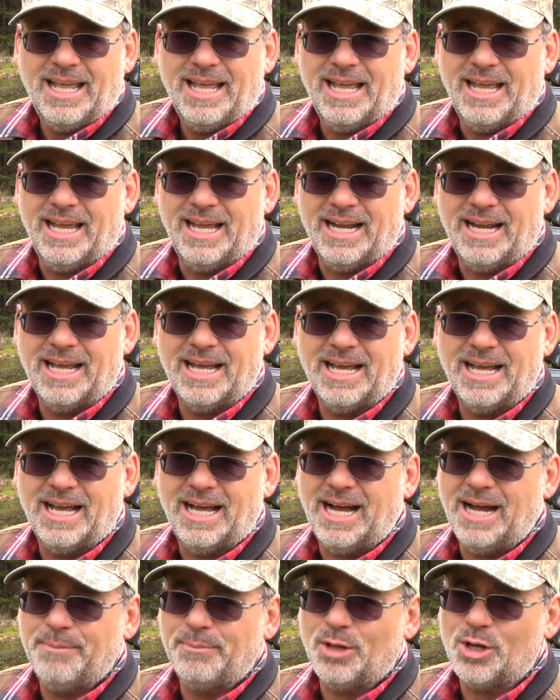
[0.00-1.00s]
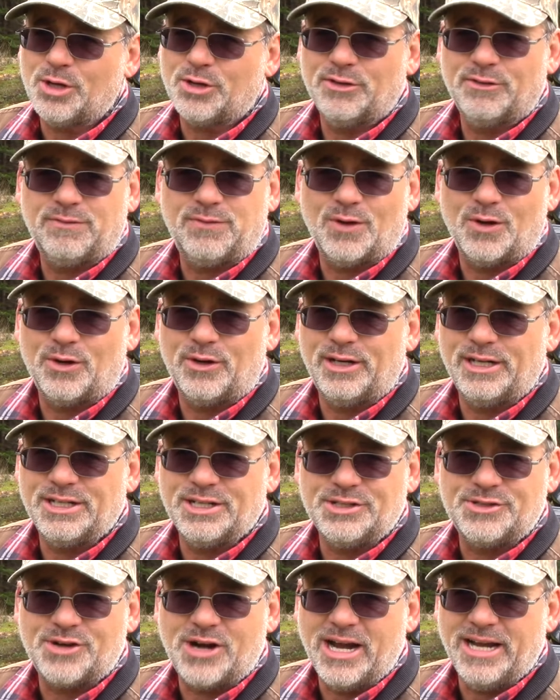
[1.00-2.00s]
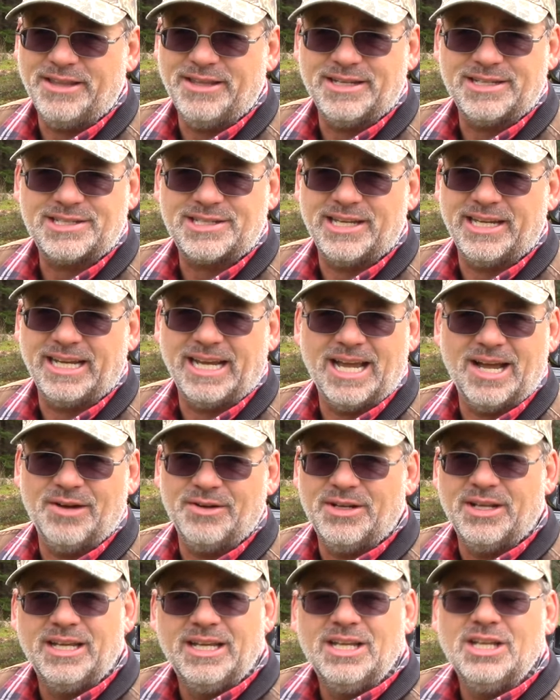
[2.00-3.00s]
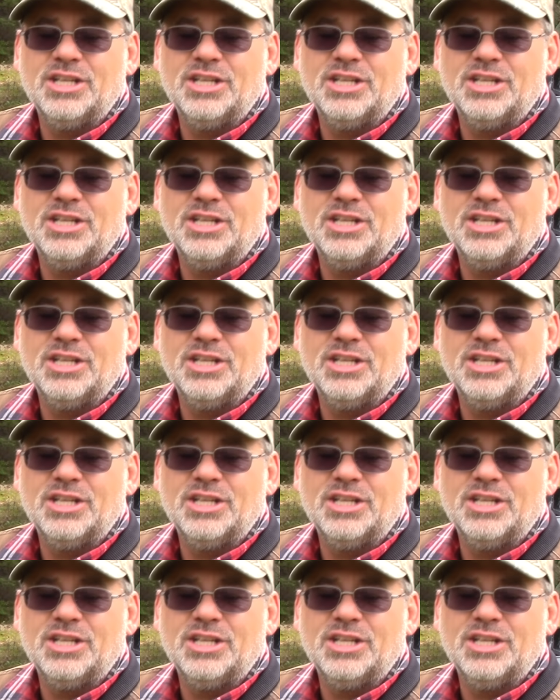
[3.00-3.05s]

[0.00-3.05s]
And I'm looking forward to trying this thing out.